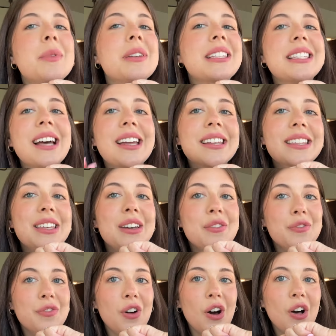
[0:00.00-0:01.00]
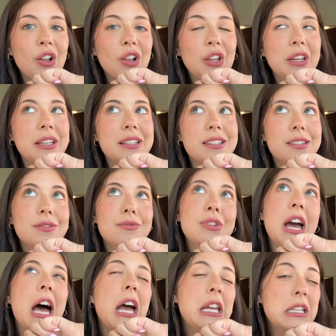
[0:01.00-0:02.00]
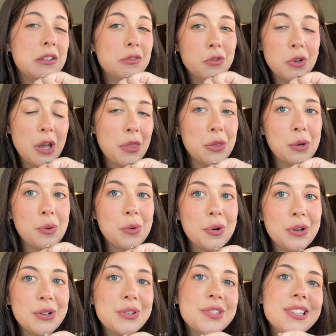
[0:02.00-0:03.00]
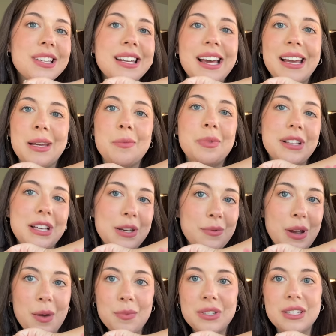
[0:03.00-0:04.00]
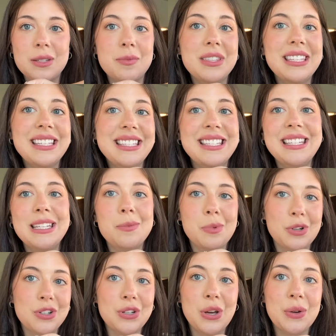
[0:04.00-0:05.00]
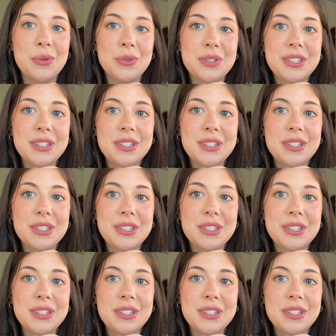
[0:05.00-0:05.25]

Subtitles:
excited that fall is kind of around the corner so that I can play around with some of these deeper tones.